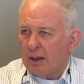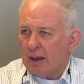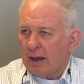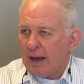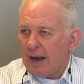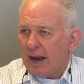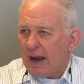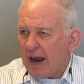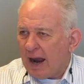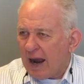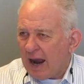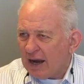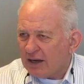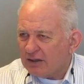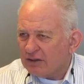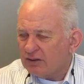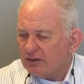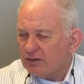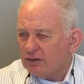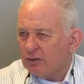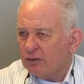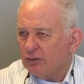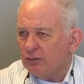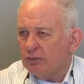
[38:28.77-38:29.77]

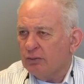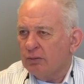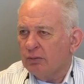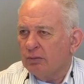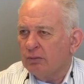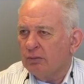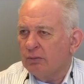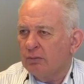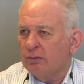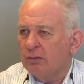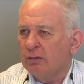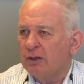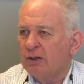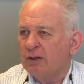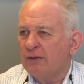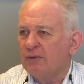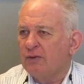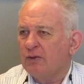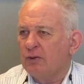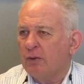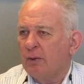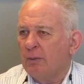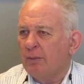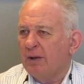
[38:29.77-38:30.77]
has to give
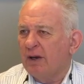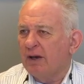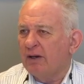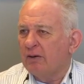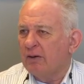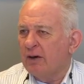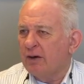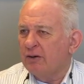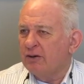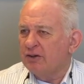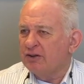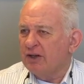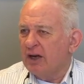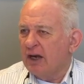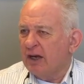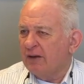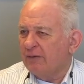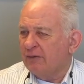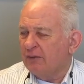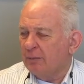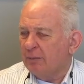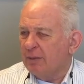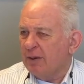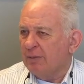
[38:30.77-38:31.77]
you a better understanding
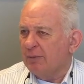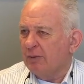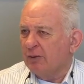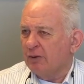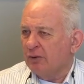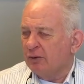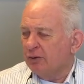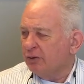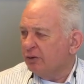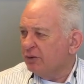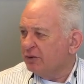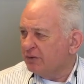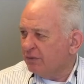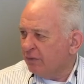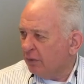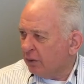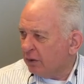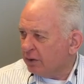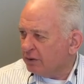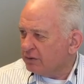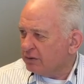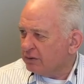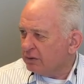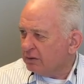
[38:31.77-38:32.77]
for people who use force.